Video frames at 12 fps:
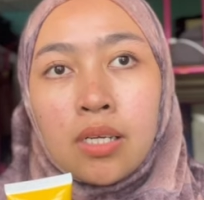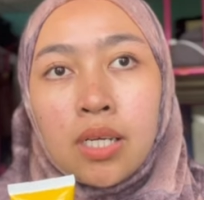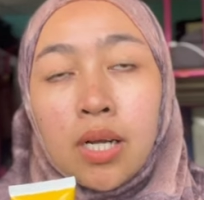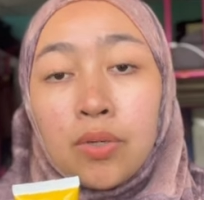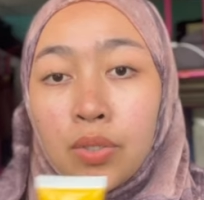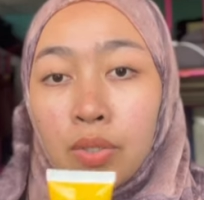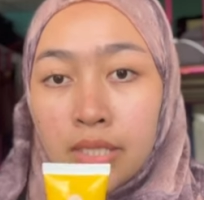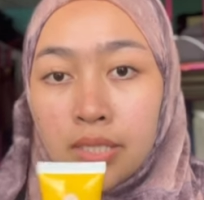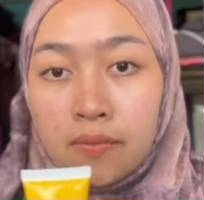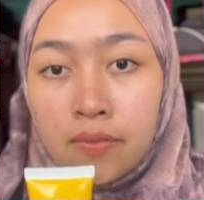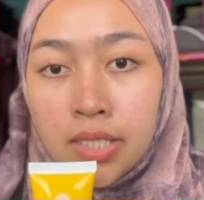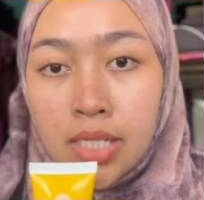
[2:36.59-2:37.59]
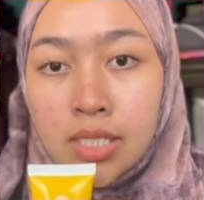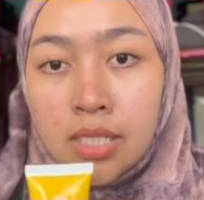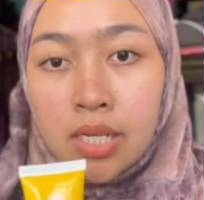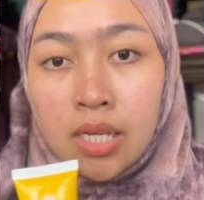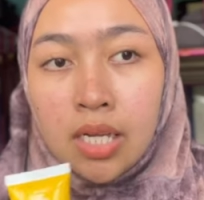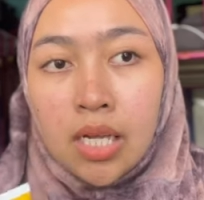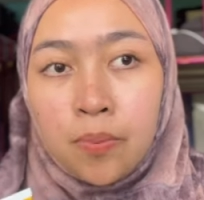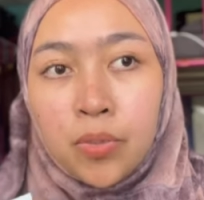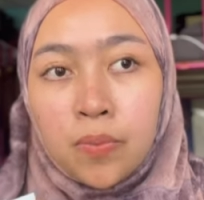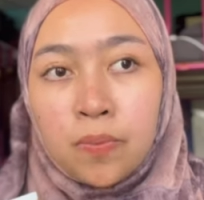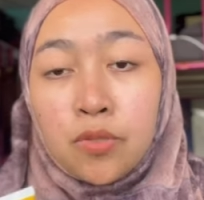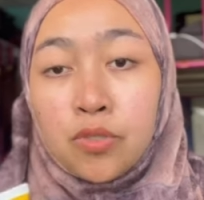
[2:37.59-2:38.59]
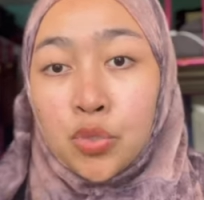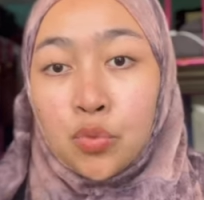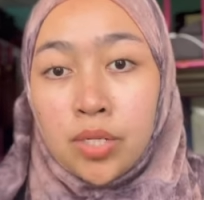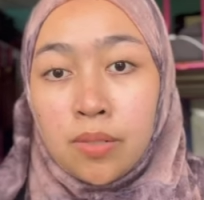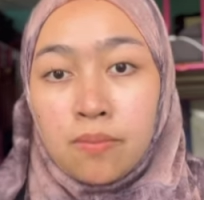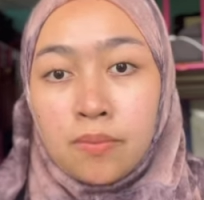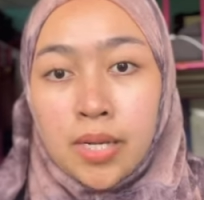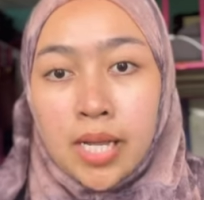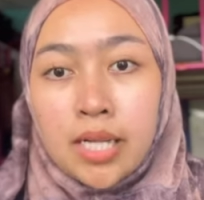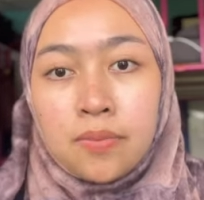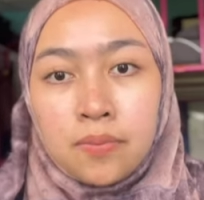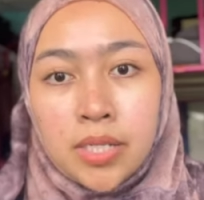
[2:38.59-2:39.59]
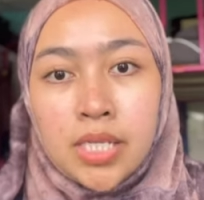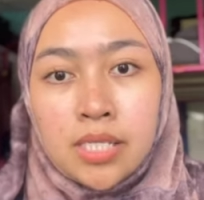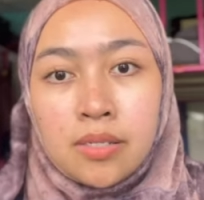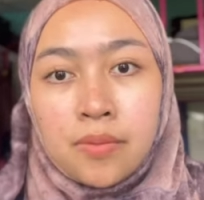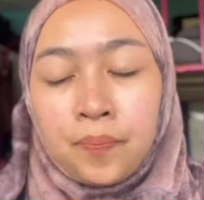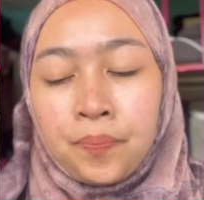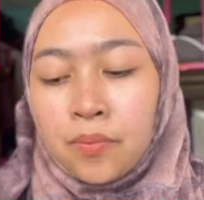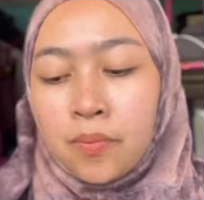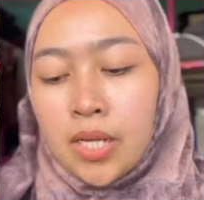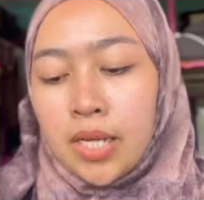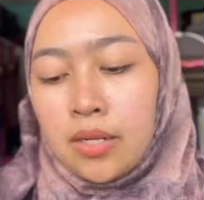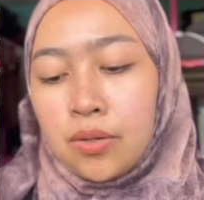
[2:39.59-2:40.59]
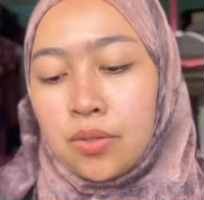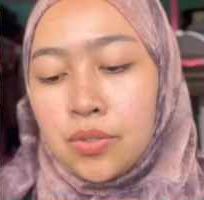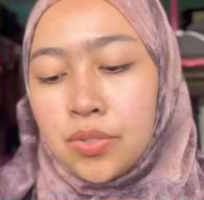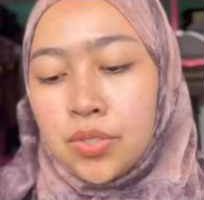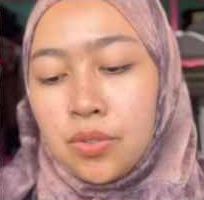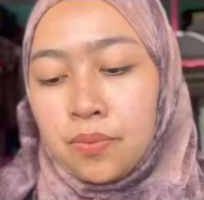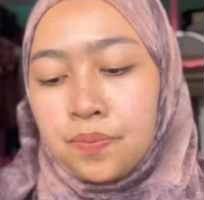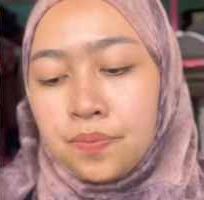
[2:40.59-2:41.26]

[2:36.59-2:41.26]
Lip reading: outdoor activities and people who swim at the beach. And also,